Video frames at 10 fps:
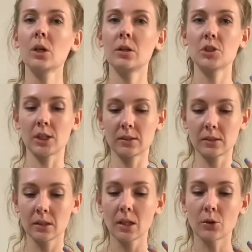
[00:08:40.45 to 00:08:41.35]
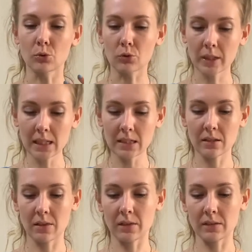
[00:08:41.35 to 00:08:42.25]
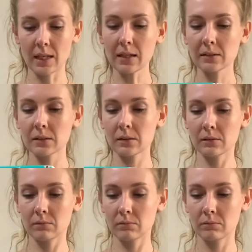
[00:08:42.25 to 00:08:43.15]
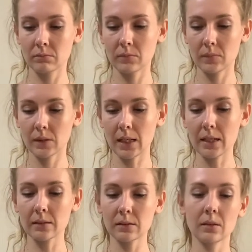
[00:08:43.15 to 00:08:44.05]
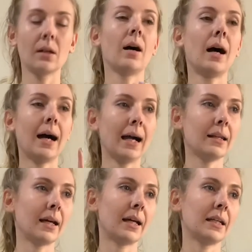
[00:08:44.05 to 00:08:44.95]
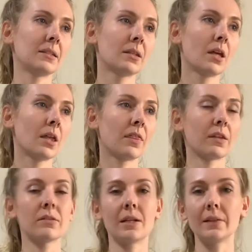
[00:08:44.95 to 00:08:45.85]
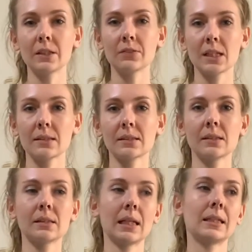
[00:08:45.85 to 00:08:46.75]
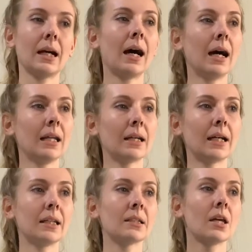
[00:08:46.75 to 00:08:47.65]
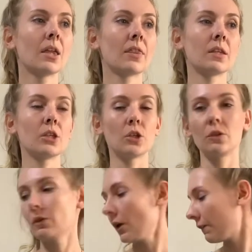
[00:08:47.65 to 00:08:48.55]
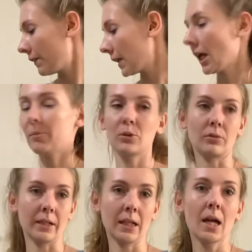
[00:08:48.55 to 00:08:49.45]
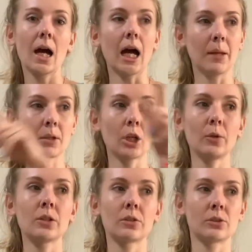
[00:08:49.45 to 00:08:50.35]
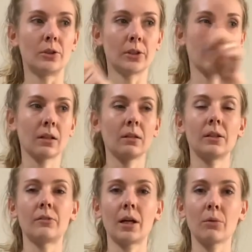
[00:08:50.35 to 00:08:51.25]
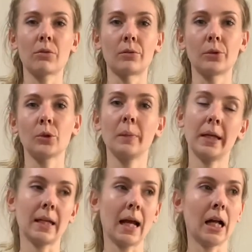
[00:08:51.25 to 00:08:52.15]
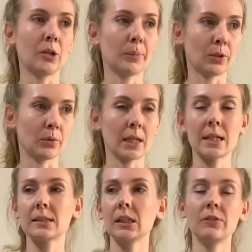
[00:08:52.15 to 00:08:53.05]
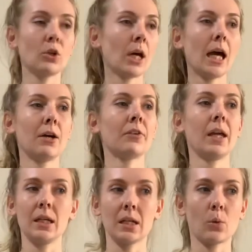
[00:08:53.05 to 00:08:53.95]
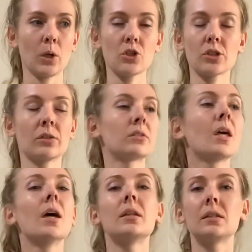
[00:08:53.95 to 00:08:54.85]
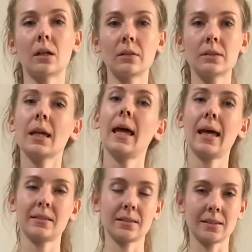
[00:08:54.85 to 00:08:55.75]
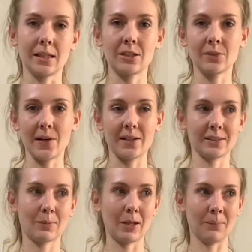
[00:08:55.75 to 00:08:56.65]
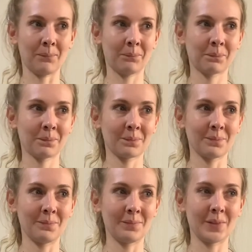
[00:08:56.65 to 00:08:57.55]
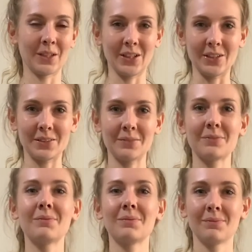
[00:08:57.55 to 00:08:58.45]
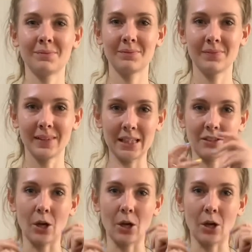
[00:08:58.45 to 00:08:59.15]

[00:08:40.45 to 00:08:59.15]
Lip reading: Just read the text. Yes, highlight the narrative tenses and highlight the new vocabulary. I'm going to circle around the room and help you. Yes, if you have any questions, don't hesitate to ask me. Good. Let's go.